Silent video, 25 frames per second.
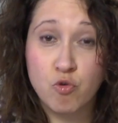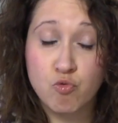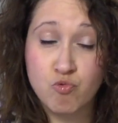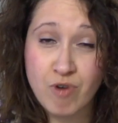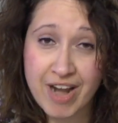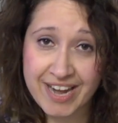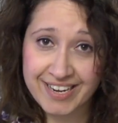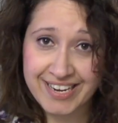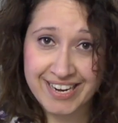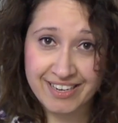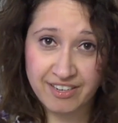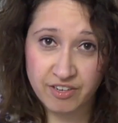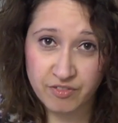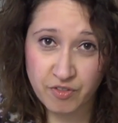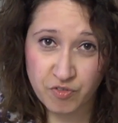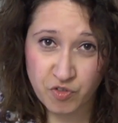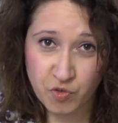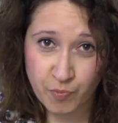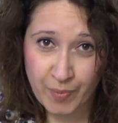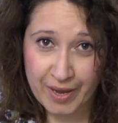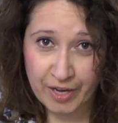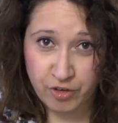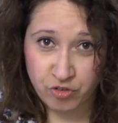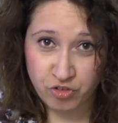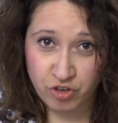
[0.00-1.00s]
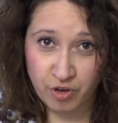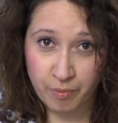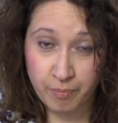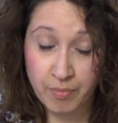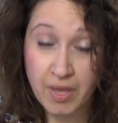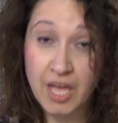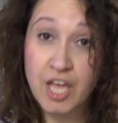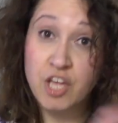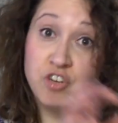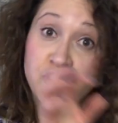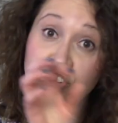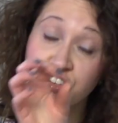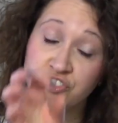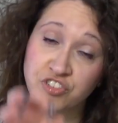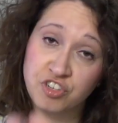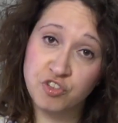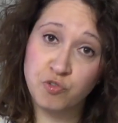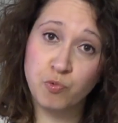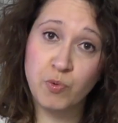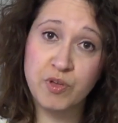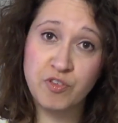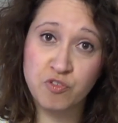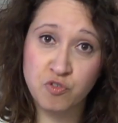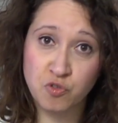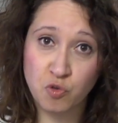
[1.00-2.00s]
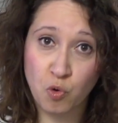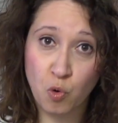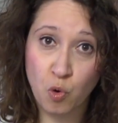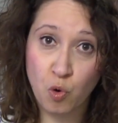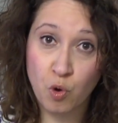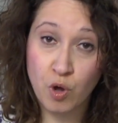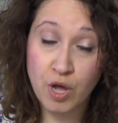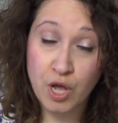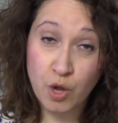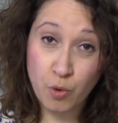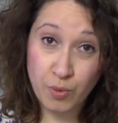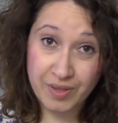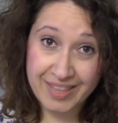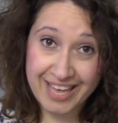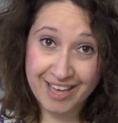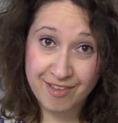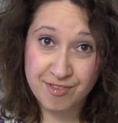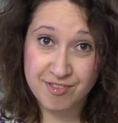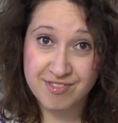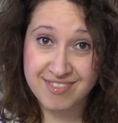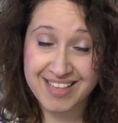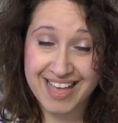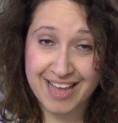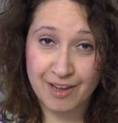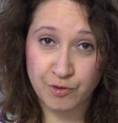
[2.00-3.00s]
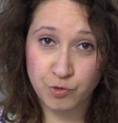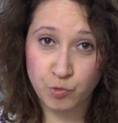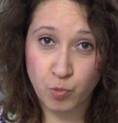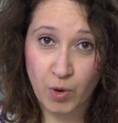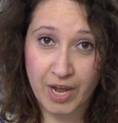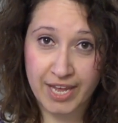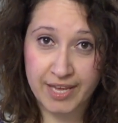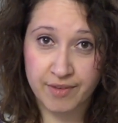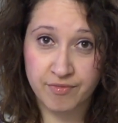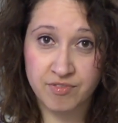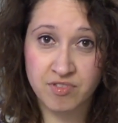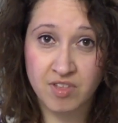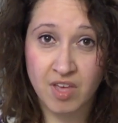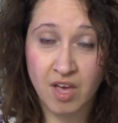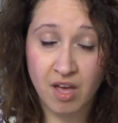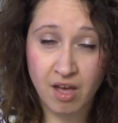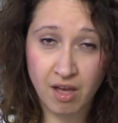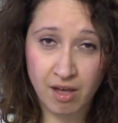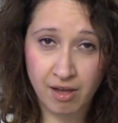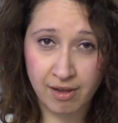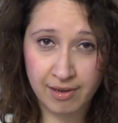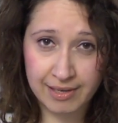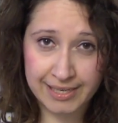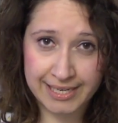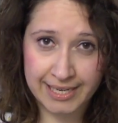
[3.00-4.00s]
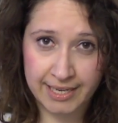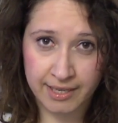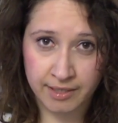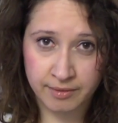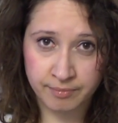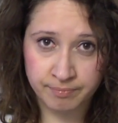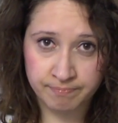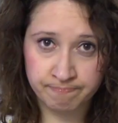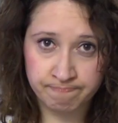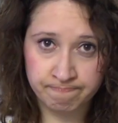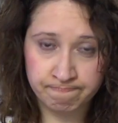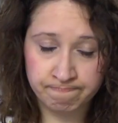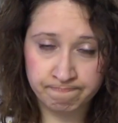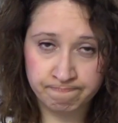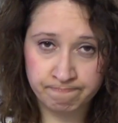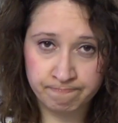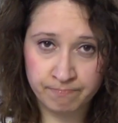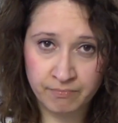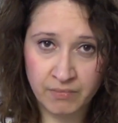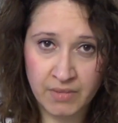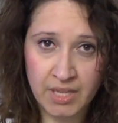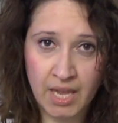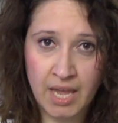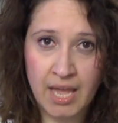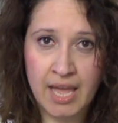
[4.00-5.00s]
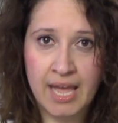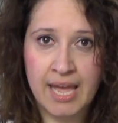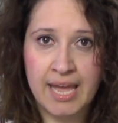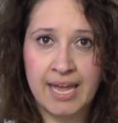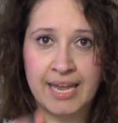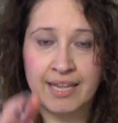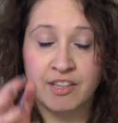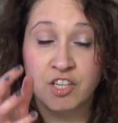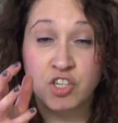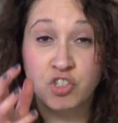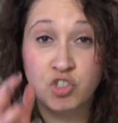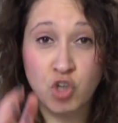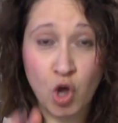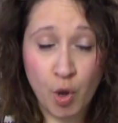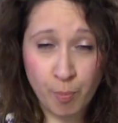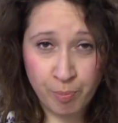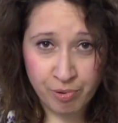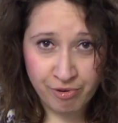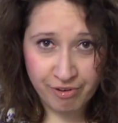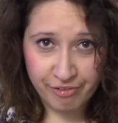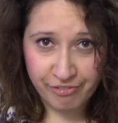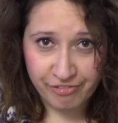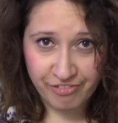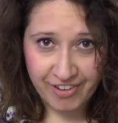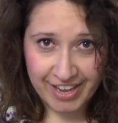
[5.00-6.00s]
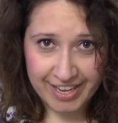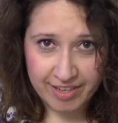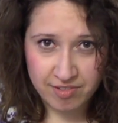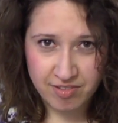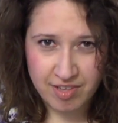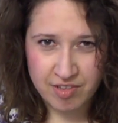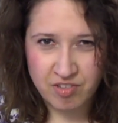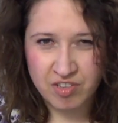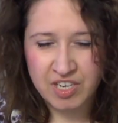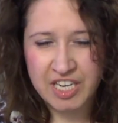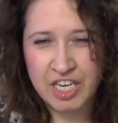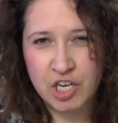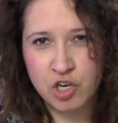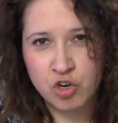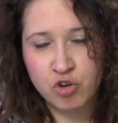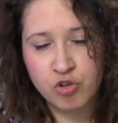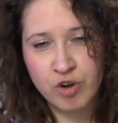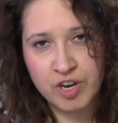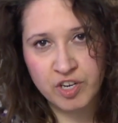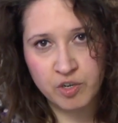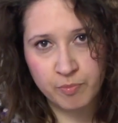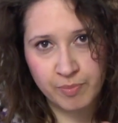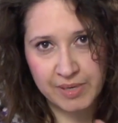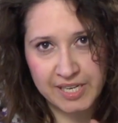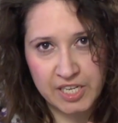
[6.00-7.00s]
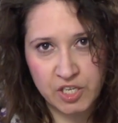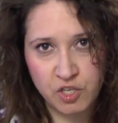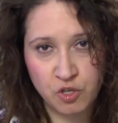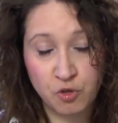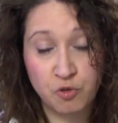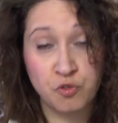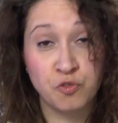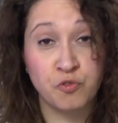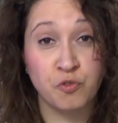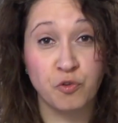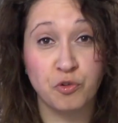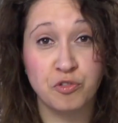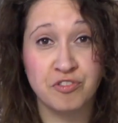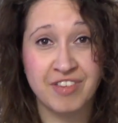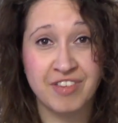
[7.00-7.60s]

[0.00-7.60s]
red end of the spectrum, just as we saw with our sound waves earlier. And the Doppler effect is an incredibly useful